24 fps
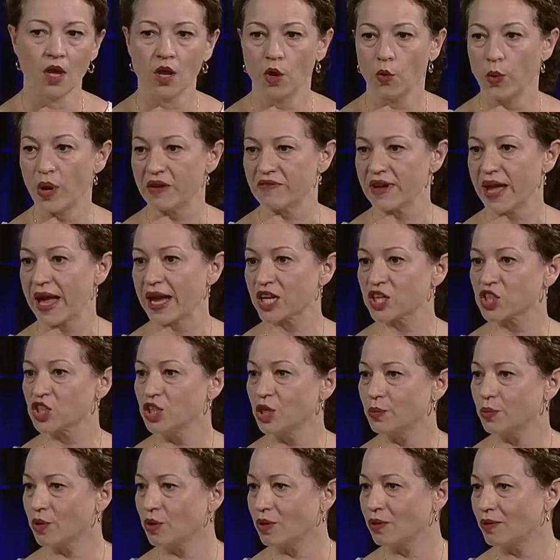We have
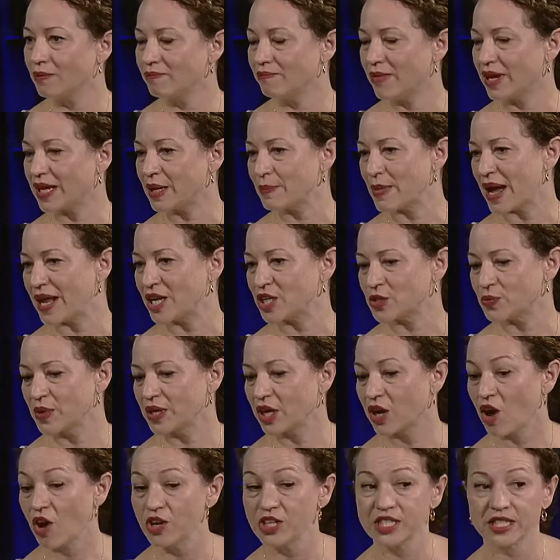actionable money management
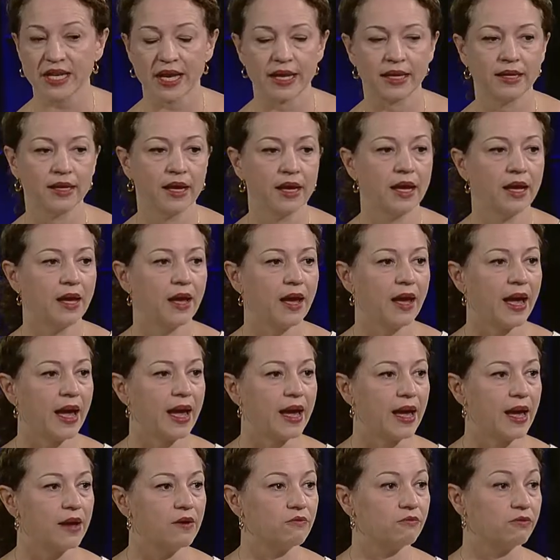content,
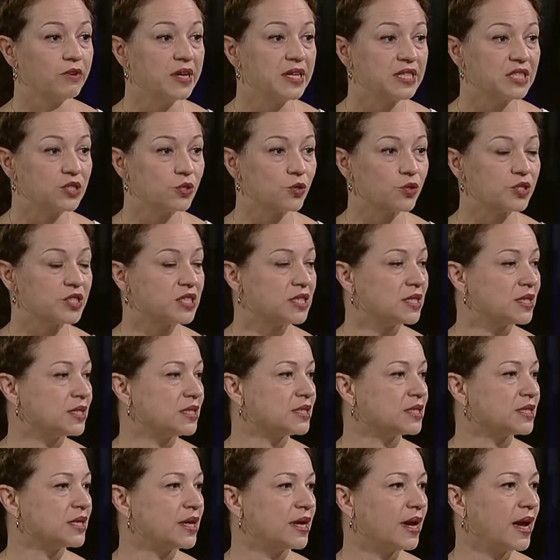
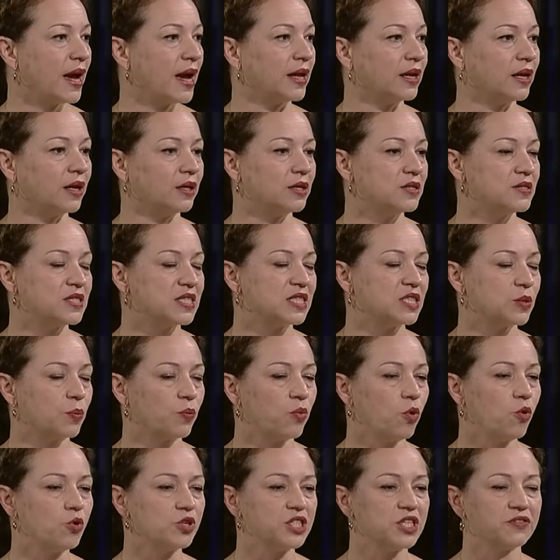resources, and a
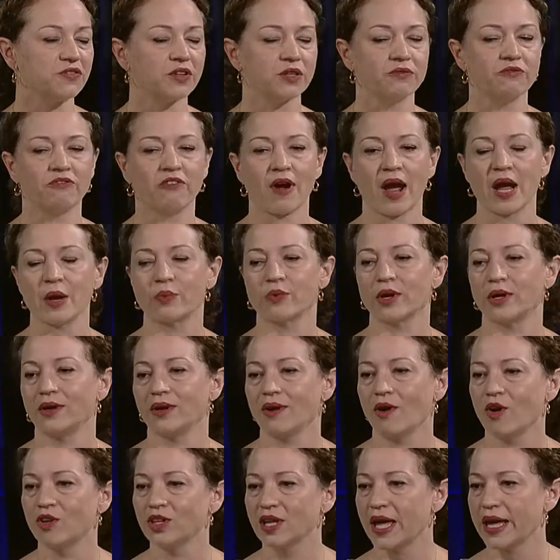supportive and vibrant
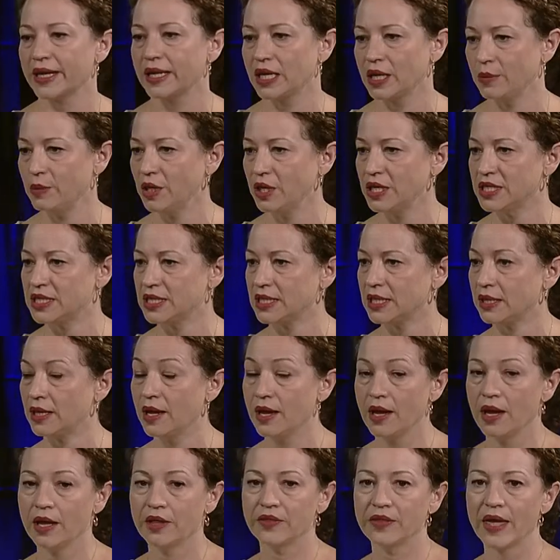online community
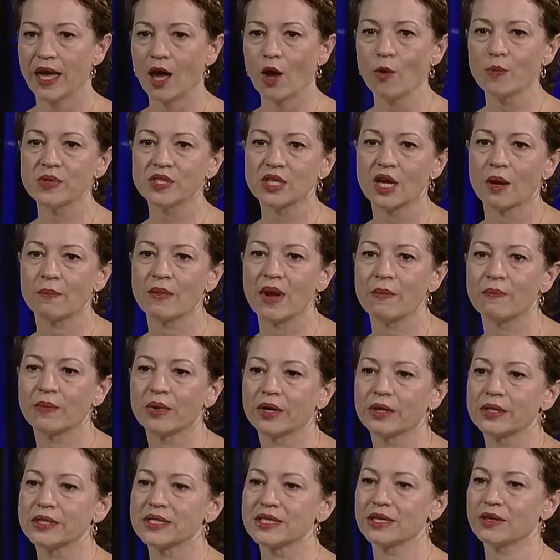that helps our
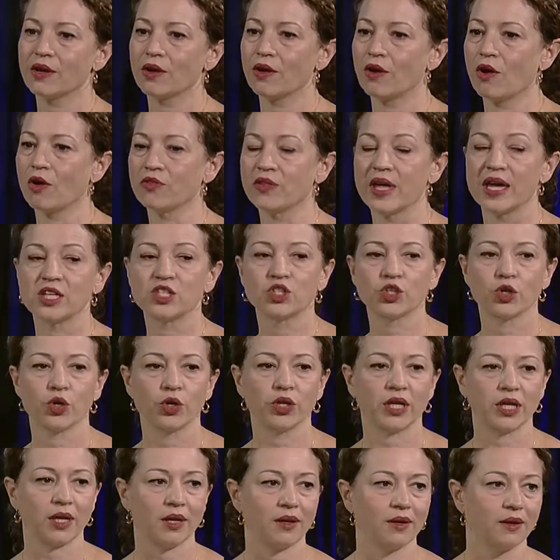members on their
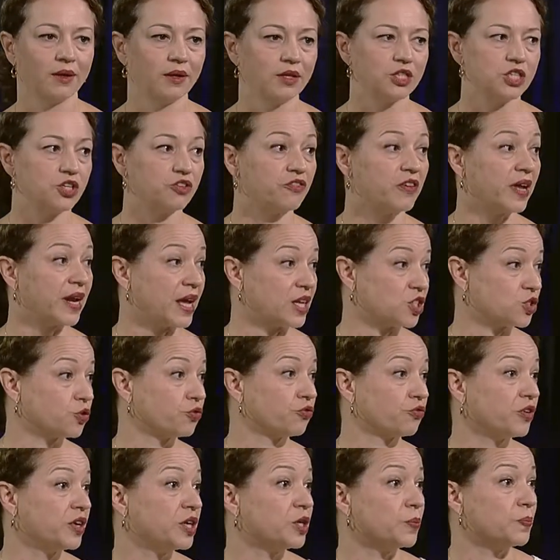journey to financial
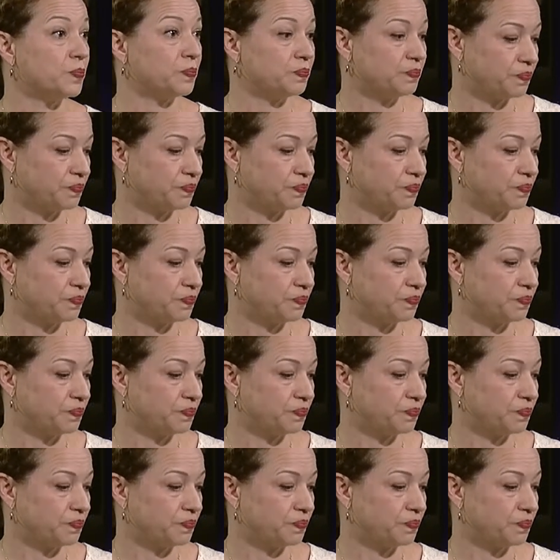freedom